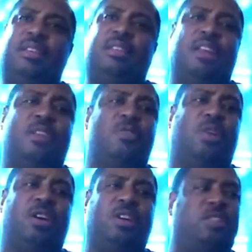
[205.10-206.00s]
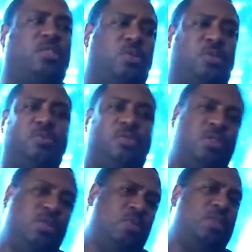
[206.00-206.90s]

They're no longer exclusive to you.